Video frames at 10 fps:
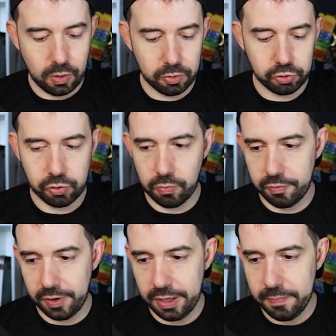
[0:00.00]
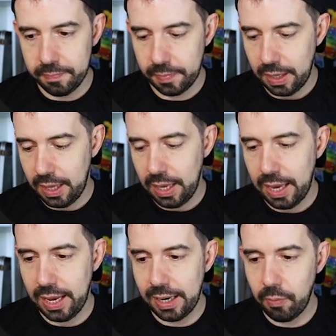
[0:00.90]
Ctrl-V,
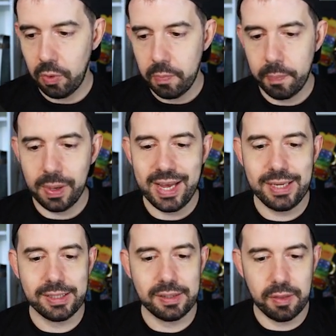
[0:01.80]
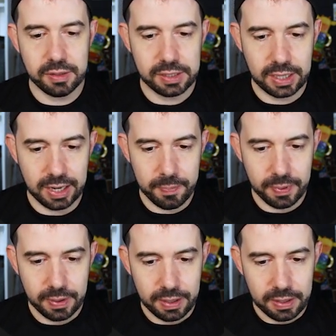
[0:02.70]
and I will place this
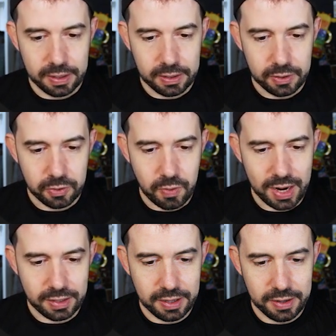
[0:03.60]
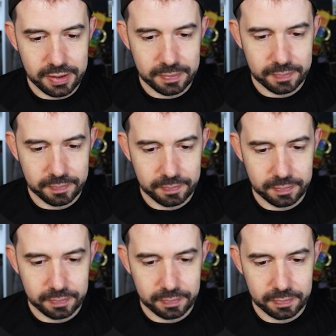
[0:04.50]
clip right here
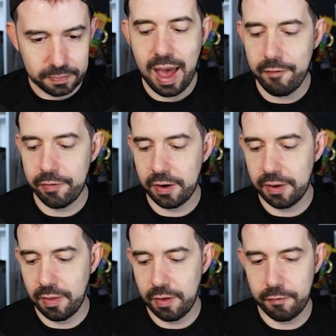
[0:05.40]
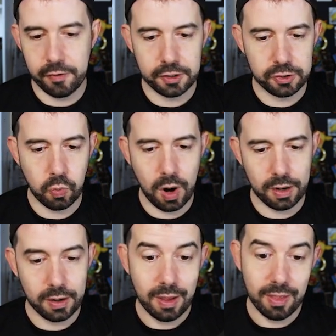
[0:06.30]
after the first
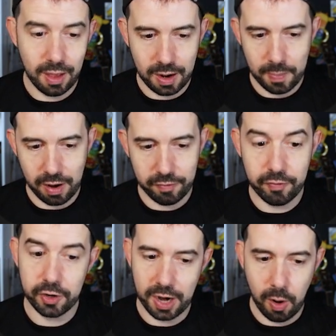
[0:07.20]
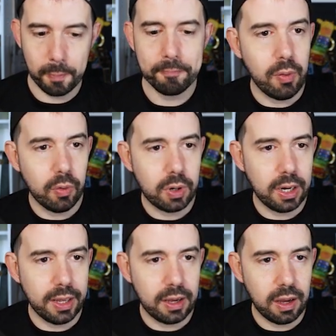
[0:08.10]
one, not above for now. I will
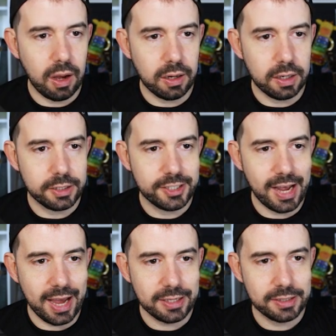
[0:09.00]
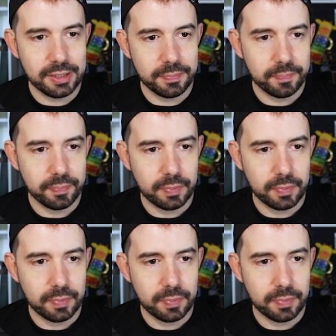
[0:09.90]
click on text,